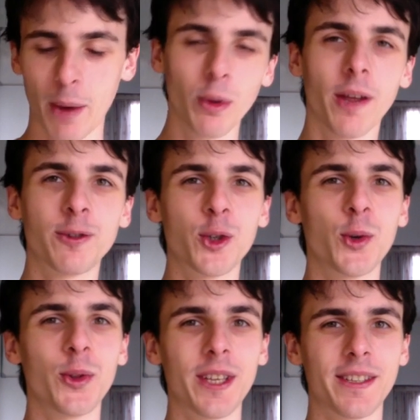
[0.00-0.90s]
would love to
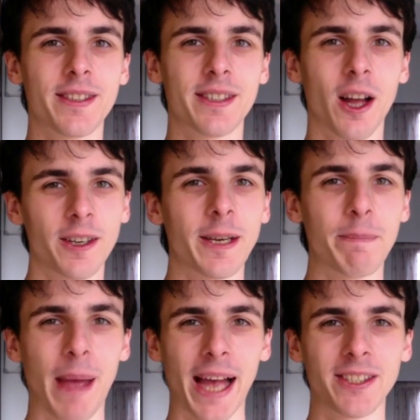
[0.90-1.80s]
do these content
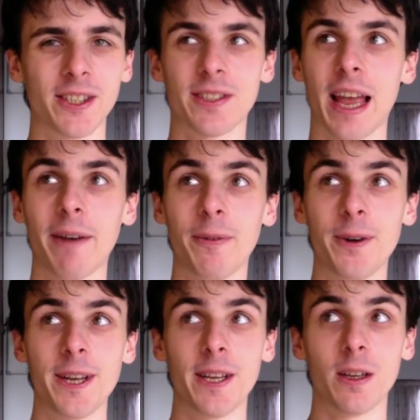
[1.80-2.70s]
patches
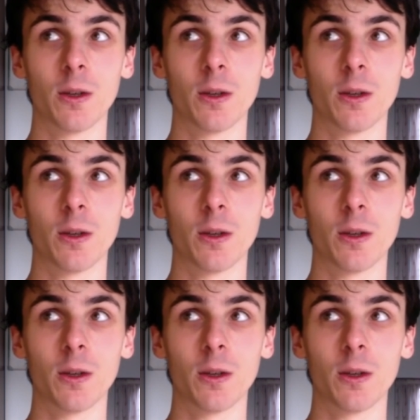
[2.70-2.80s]
every